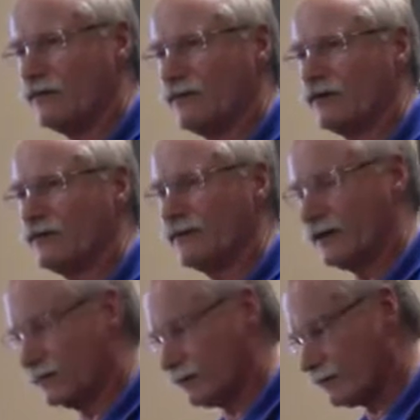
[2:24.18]
one of the
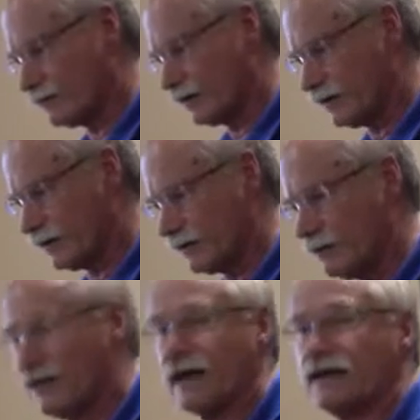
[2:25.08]
valves on the right
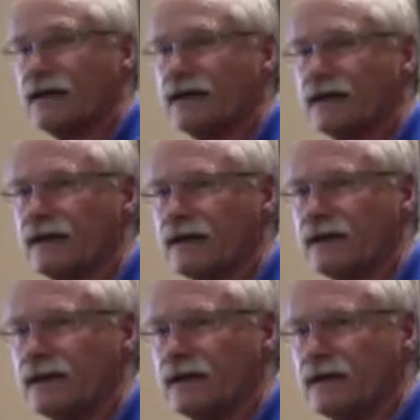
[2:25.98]
back intake had
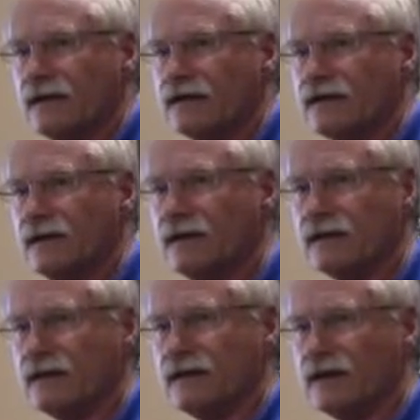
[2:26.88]

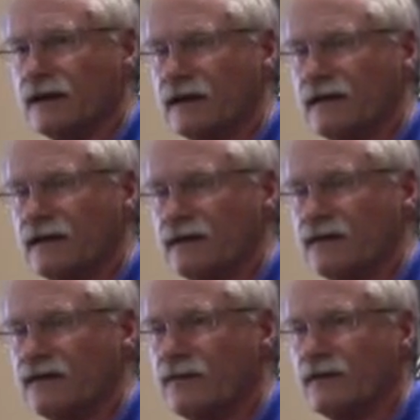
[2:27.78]
seated, and it
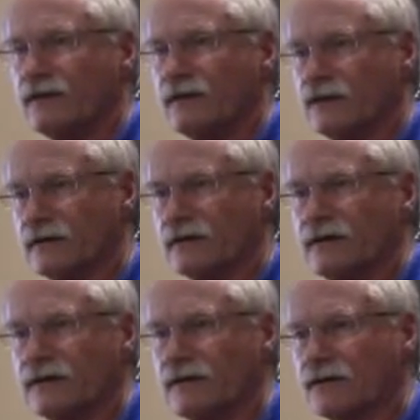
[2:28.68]
disappeared all the
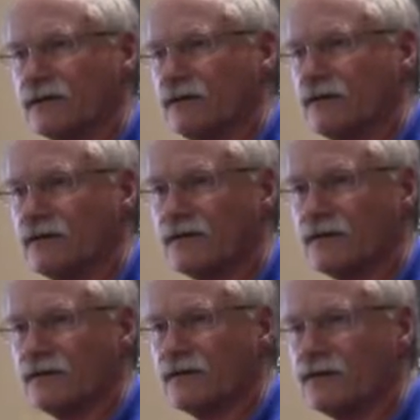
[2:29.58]
clearance once
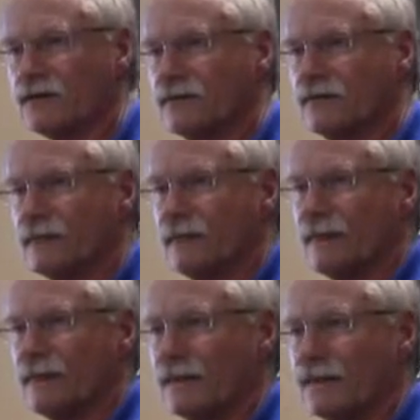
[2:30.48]
again. So
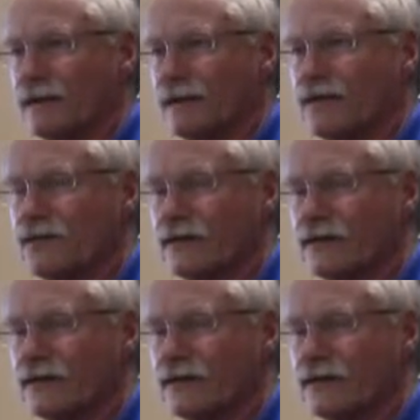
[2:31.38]
we had to sit